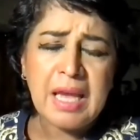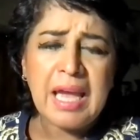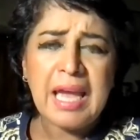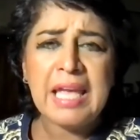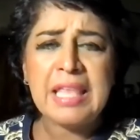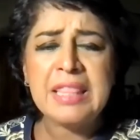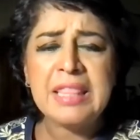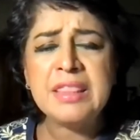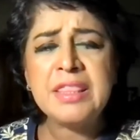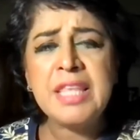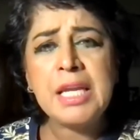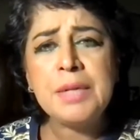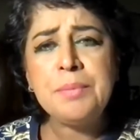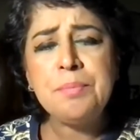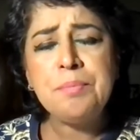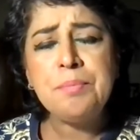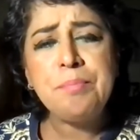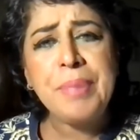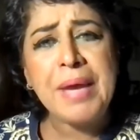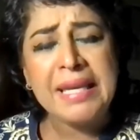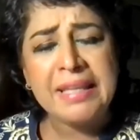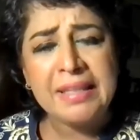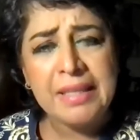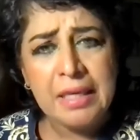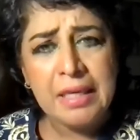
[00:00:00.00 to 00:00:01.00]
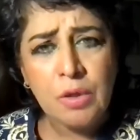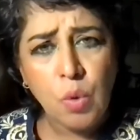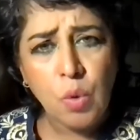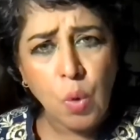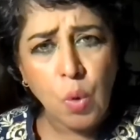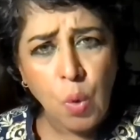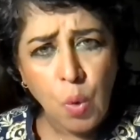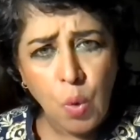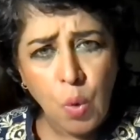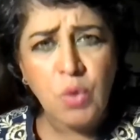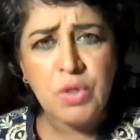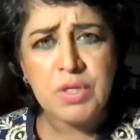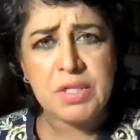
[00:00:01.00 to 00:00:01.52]
And that pecking
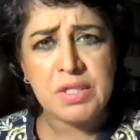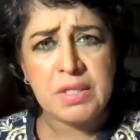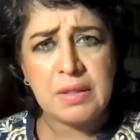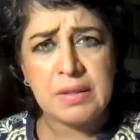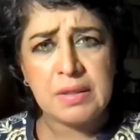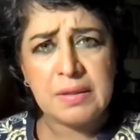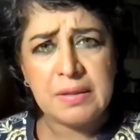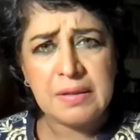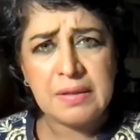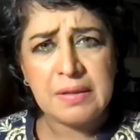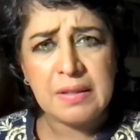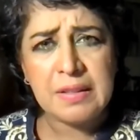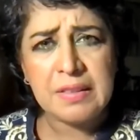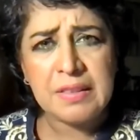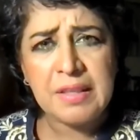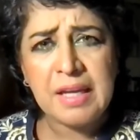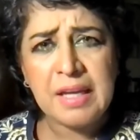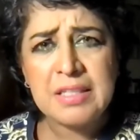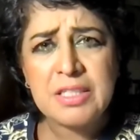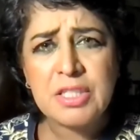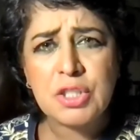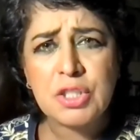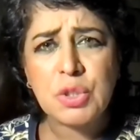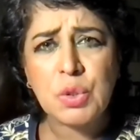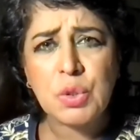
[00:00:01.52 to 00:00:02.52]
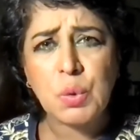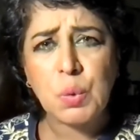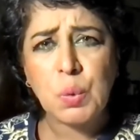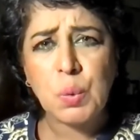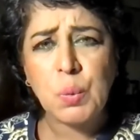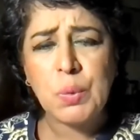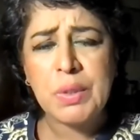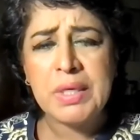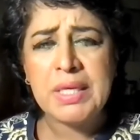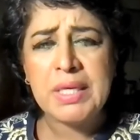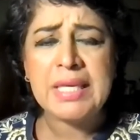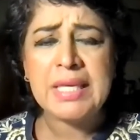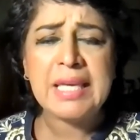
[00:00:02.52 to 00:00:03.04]
order that
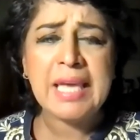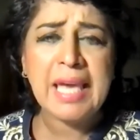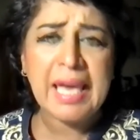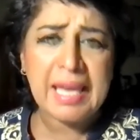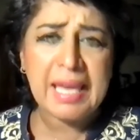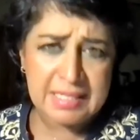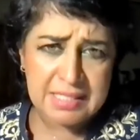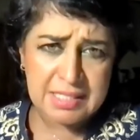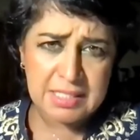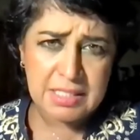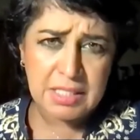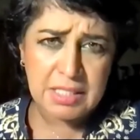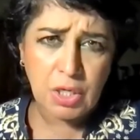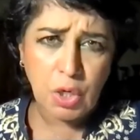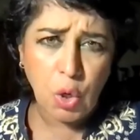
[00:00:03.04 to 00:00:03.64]
we get